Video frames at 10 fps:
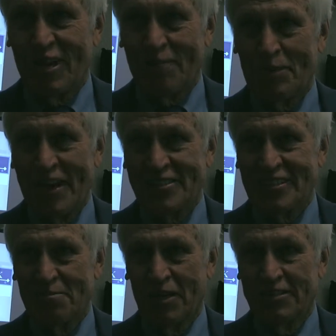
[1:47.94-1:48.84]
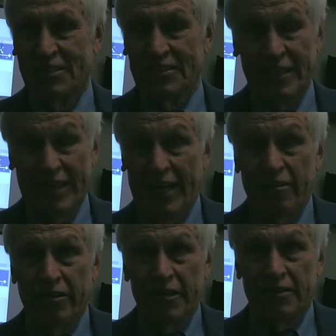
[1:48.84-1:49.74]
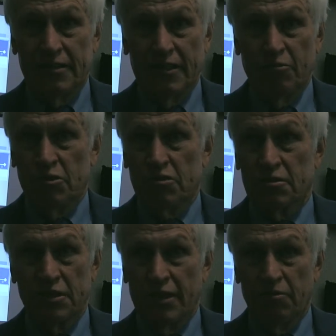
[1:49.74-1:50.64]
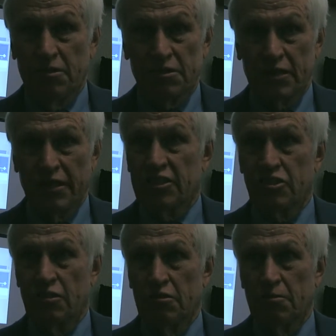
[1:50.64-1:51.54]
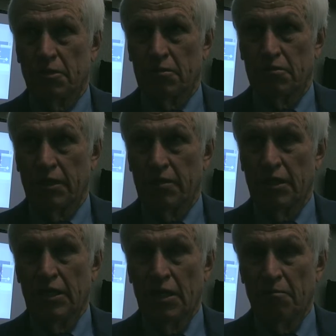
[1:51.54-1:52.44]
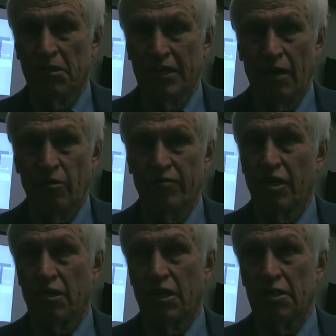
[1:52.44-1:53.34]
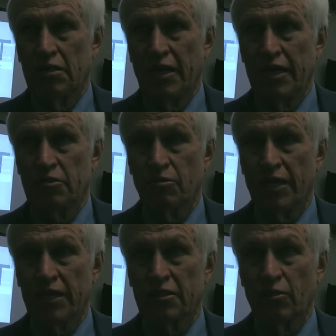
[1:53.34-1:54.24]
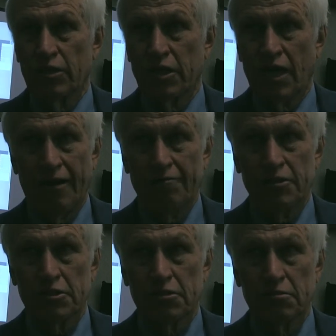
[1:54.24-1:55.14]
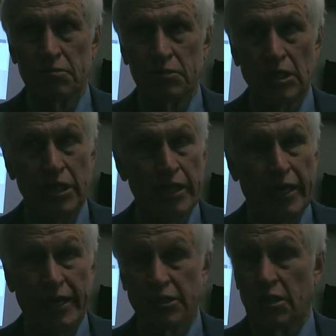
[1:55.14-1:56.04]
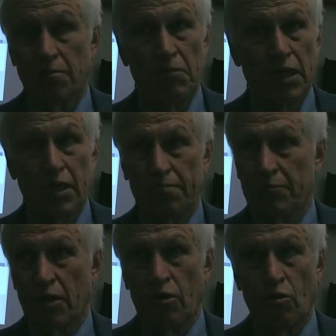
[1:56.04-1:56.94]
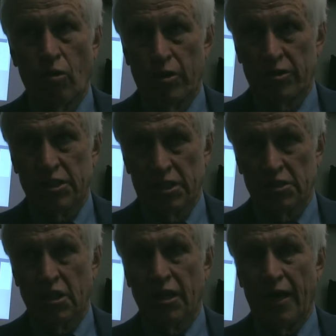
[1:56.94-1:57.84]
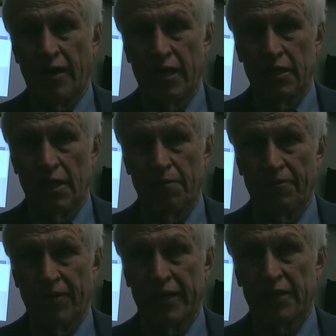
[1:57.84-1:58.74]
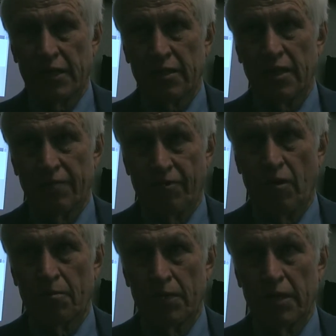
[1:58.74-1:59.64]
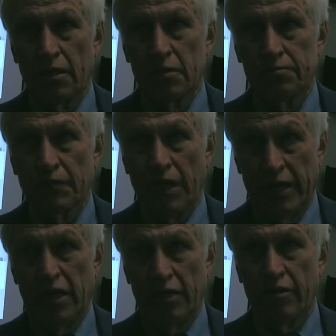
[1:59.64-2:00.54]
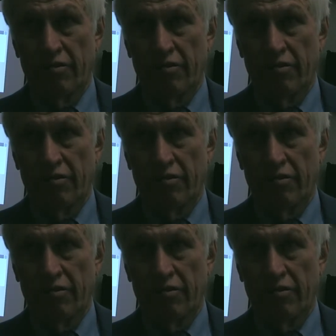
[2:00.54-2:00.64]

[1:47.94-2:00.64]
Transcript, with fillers: not passing a budget. And I agree, it was, it was inexcusable. But now we've gone one hundred days without going to conference. It's going to muck up the whole works, and it's going to end up affecting the Farm Bill and other